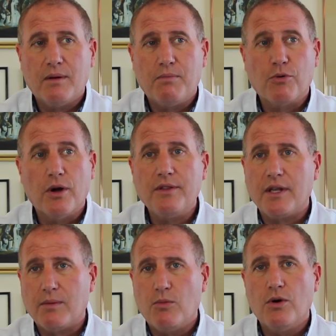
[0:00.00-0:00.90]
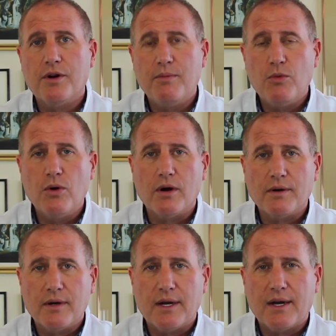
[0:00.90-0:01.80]
broadening more and more.
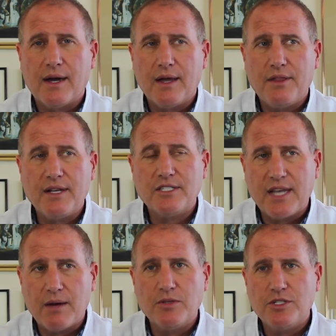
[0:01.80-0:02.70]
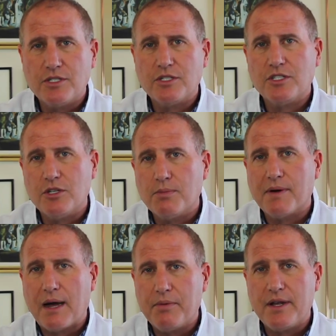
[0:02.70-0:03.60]
I think sandwiches is still
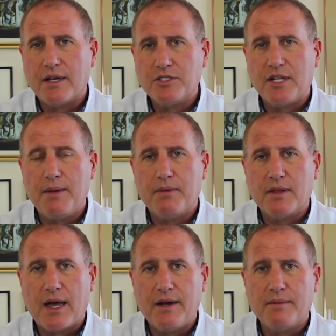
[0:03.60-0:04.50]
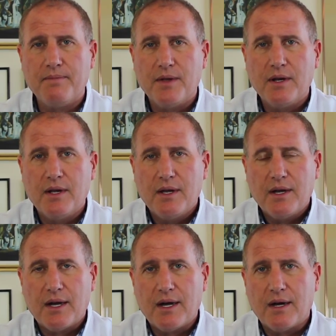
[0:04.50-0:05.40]
probably our staple item,
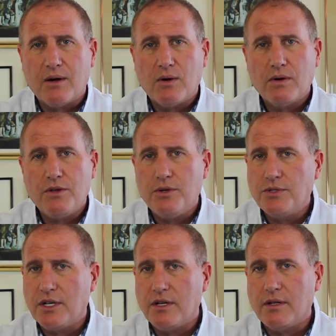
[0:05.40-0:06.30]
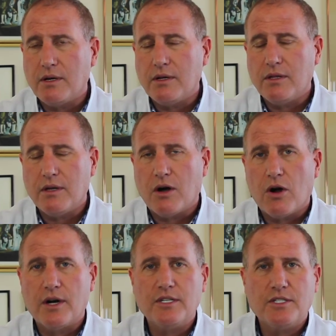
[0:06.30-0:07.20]
using the
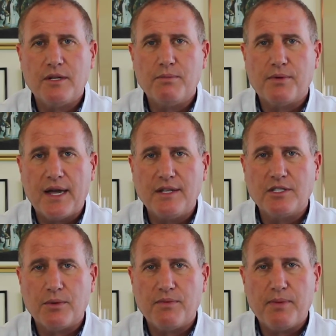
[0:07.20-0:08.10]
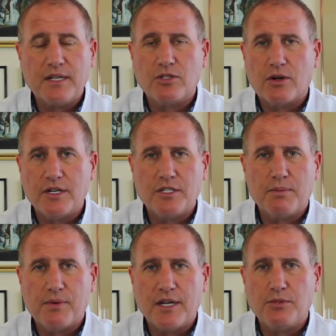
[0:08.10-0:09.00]
artisan breads, the best artisan
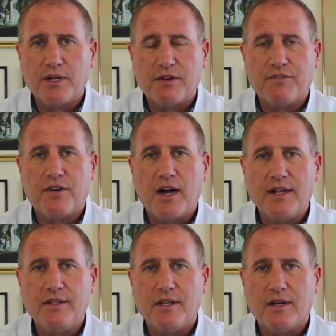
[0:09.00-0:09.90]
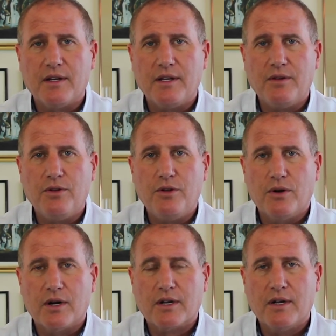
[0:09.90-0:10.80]
breads we could find in New
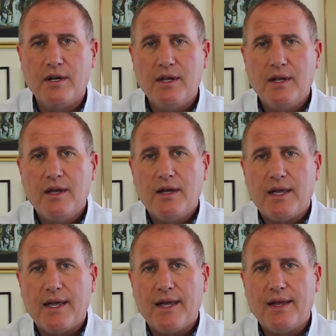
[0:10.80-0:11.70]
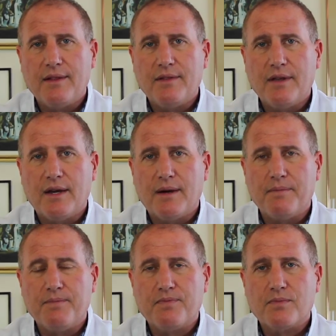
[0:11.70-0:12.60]
York, and
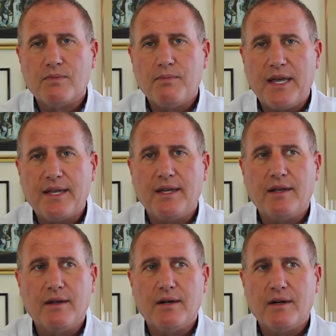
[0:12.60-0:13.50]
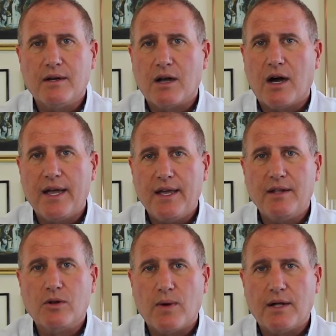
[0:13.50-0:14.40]
making high-end
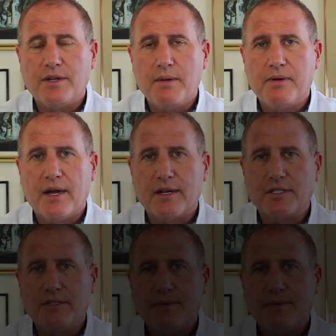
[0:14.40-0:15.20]
quality products.